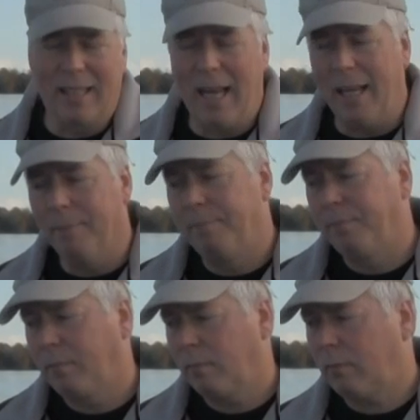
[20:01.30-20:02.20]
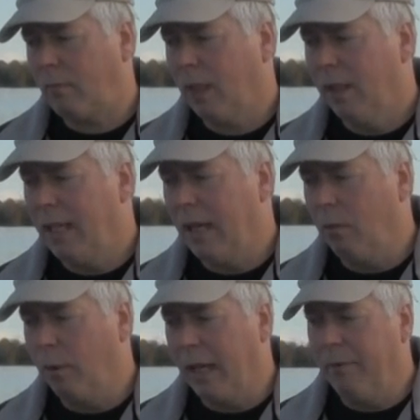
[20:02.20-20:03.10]
that. Now,
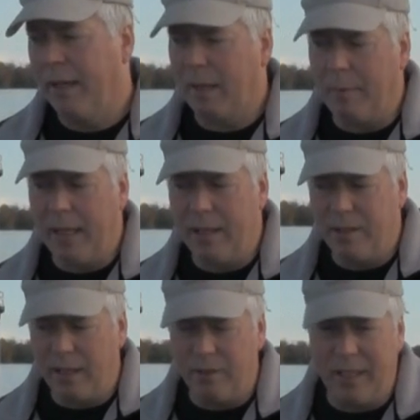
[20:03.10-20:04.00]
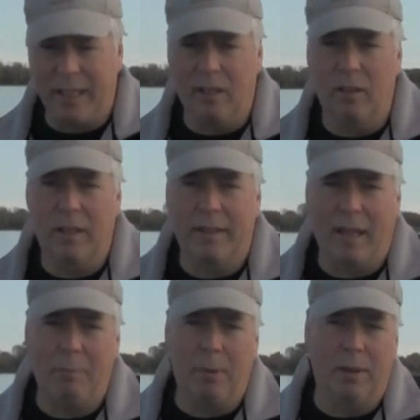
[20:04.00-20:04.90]
what I recommend is that you take a look at
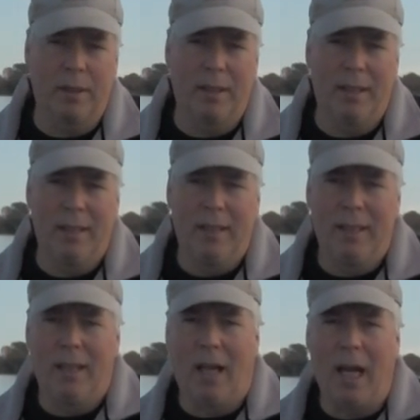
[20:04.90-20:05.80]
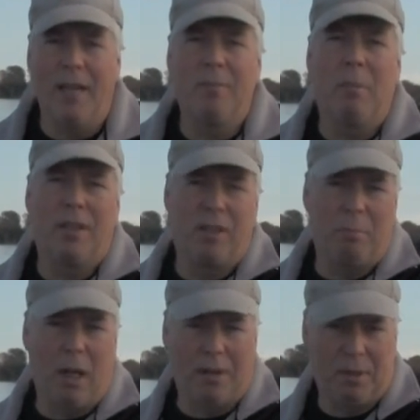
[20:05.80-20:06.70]
that book as much as
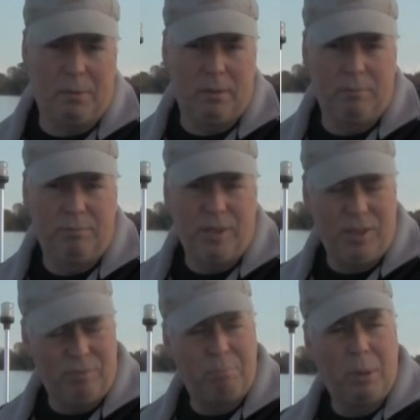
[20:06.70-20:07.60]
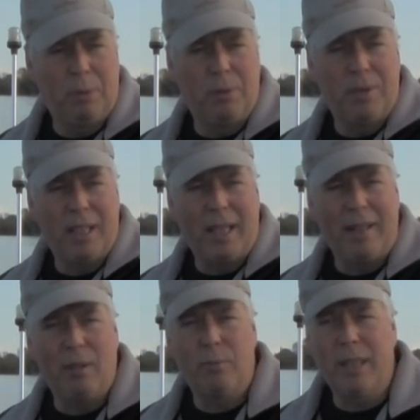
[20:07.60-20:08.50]
possible. Just peruse it
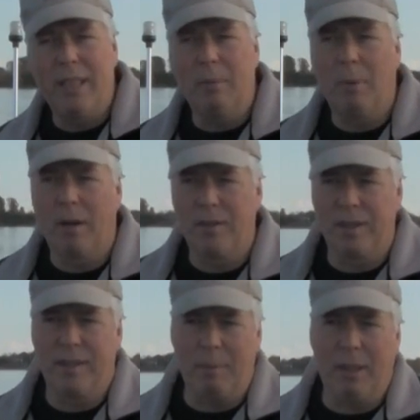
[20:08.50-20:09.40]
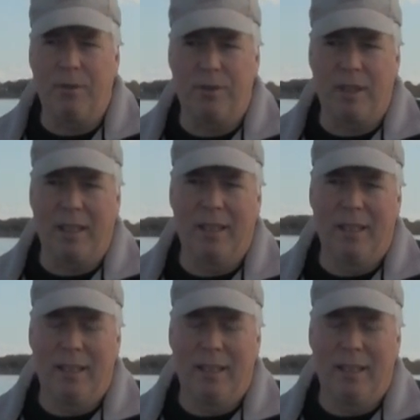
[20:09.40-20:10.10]
and then read the parts that seem interesting.